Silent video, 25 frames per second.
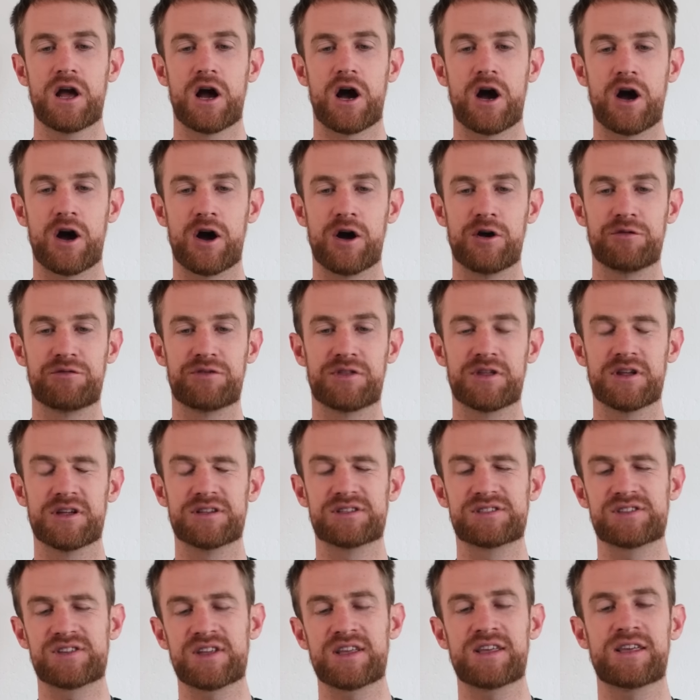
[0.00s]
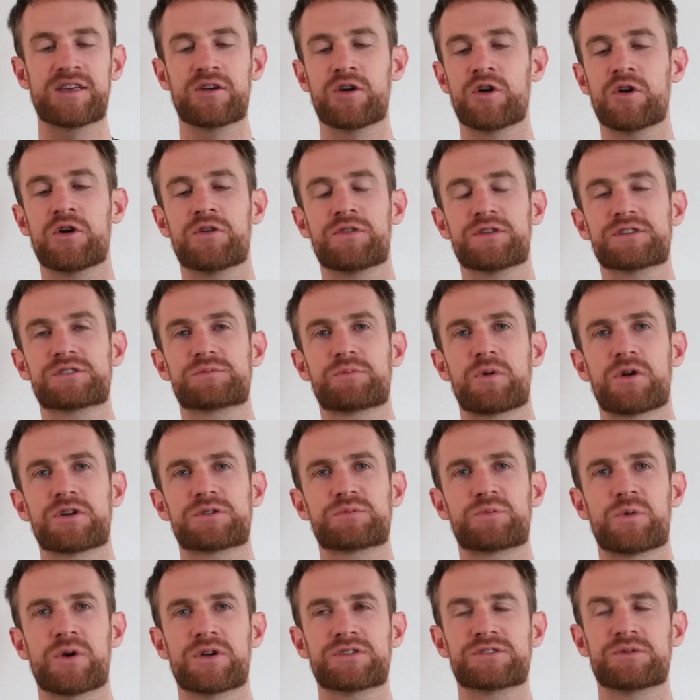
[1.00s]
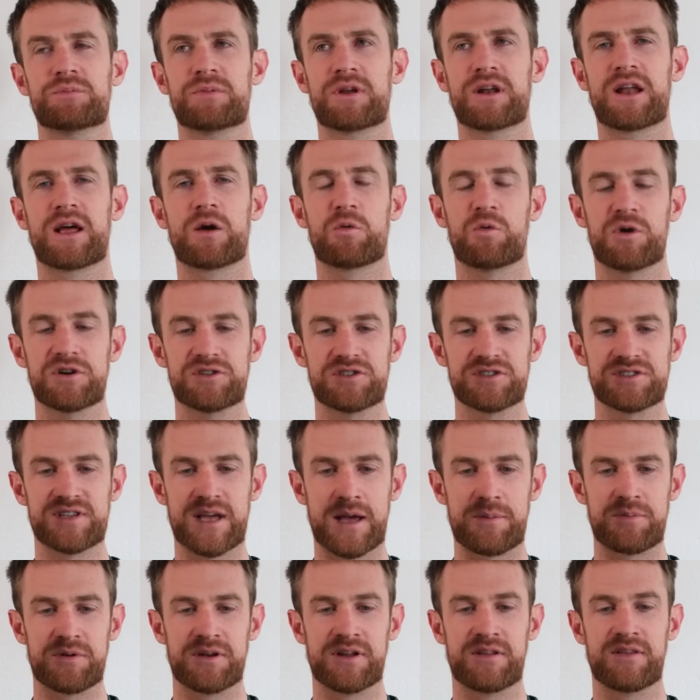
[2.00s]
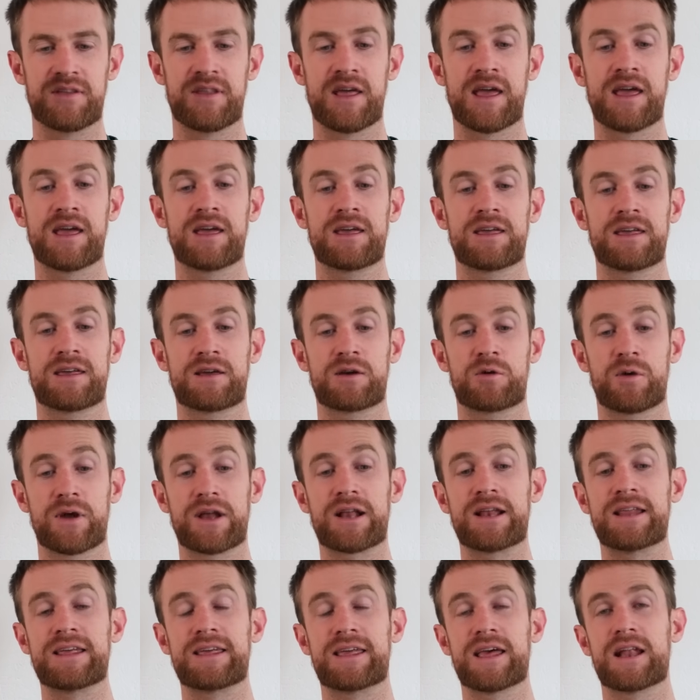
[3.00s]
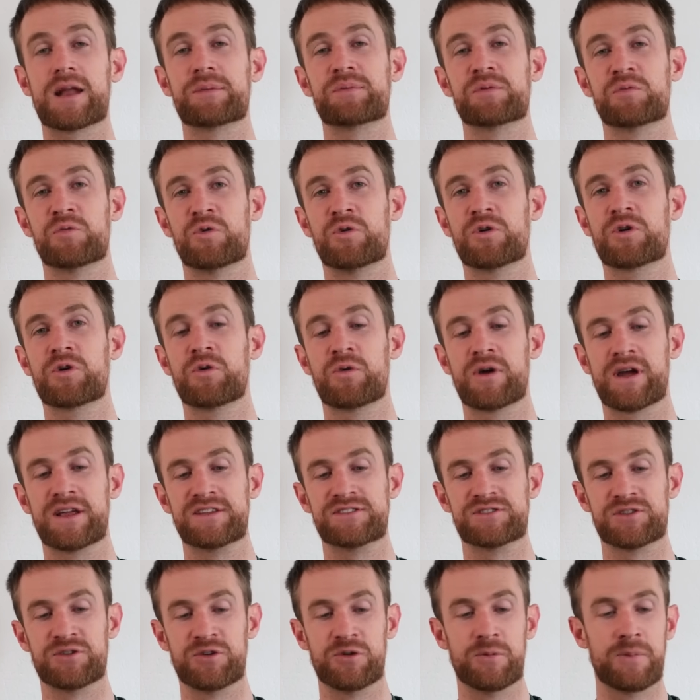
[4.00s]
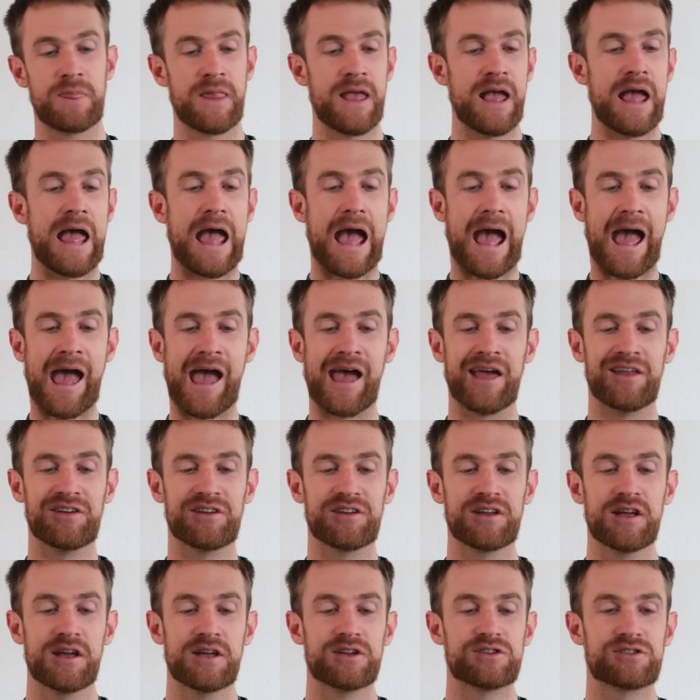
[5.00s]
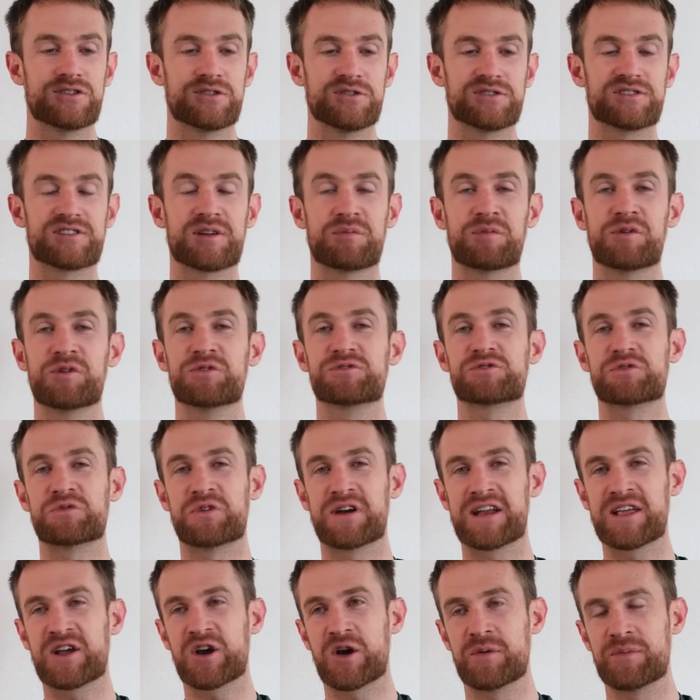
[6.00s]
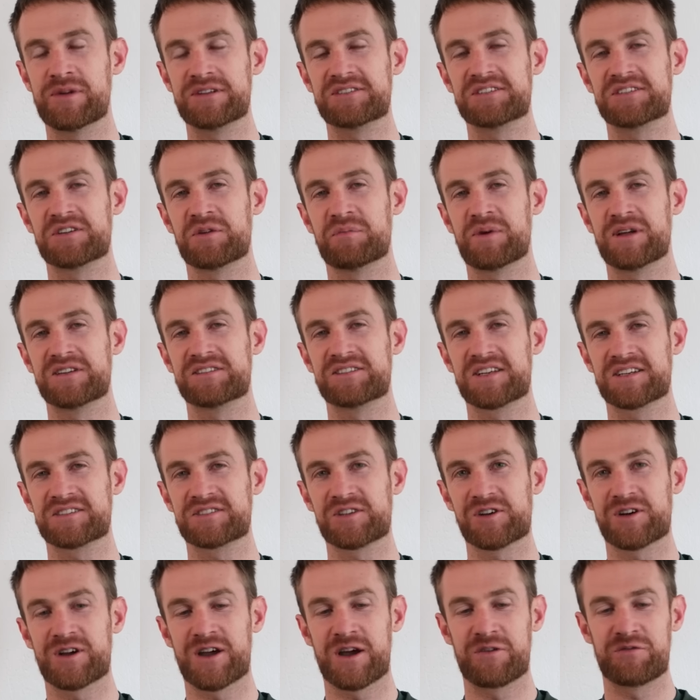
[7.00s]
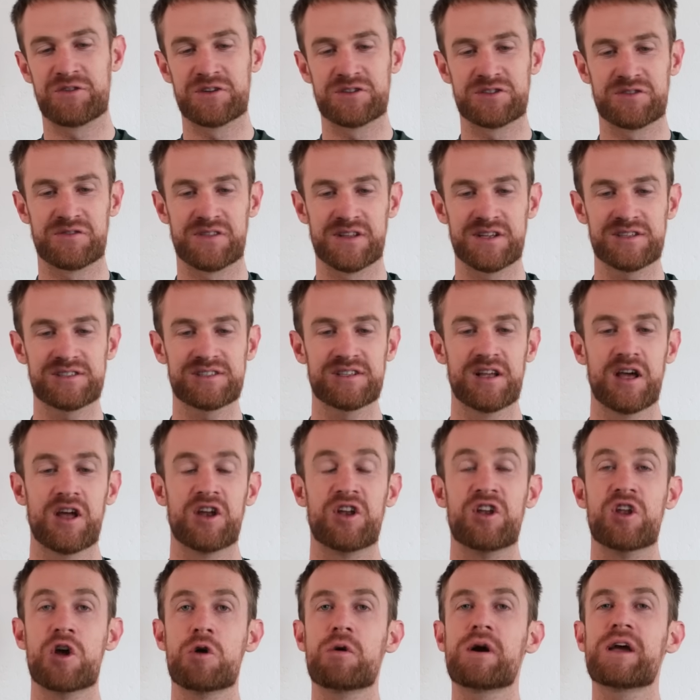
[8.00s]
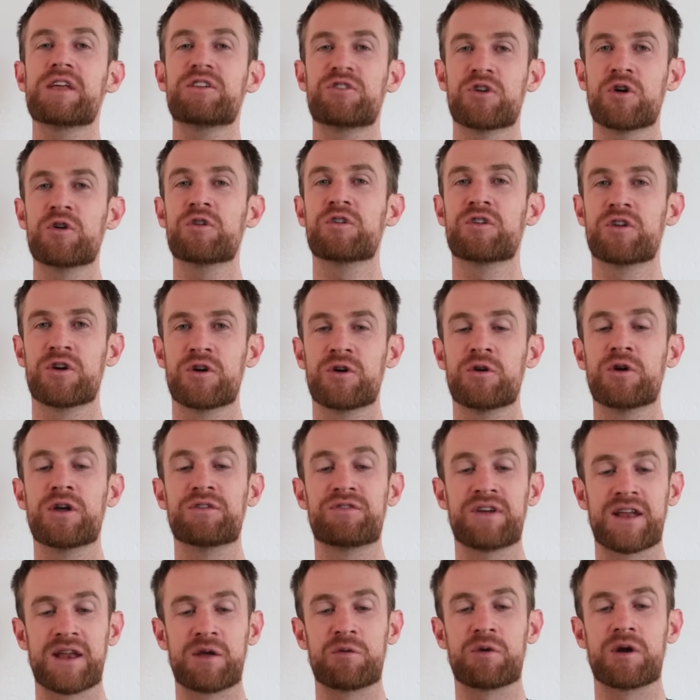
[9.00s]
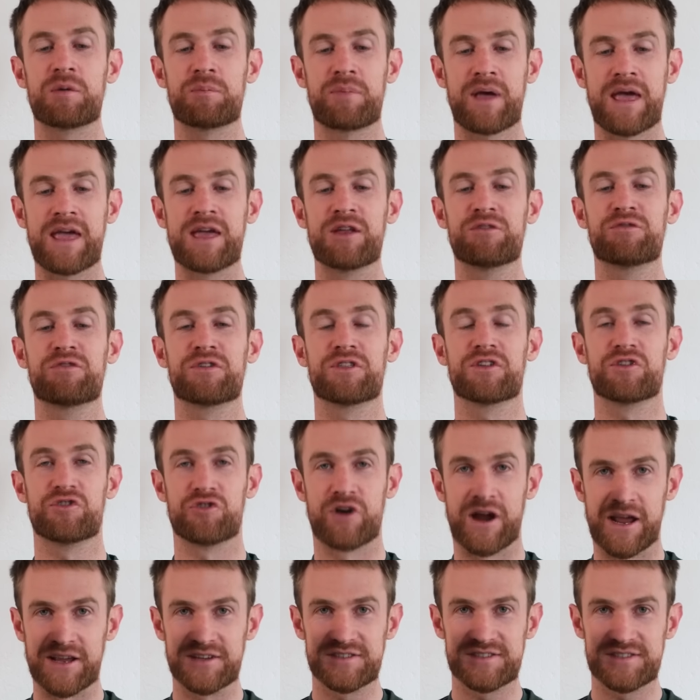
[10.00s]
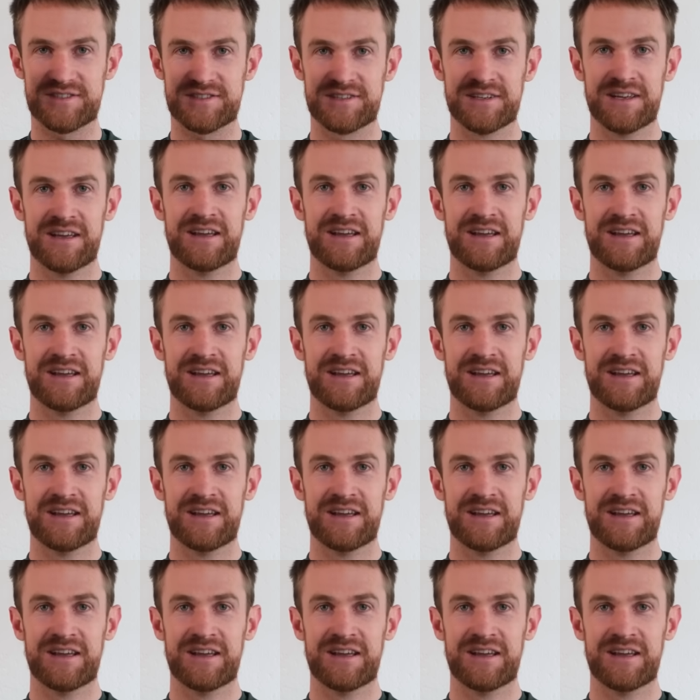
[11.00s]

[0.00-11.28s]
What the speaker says: of the CEO and the spokesperson being like, what just happened? And they quickly get up and walk away too. And to someone who's already commented on my TikTok coverage of this, no, I don't know if anyone paid for the drinks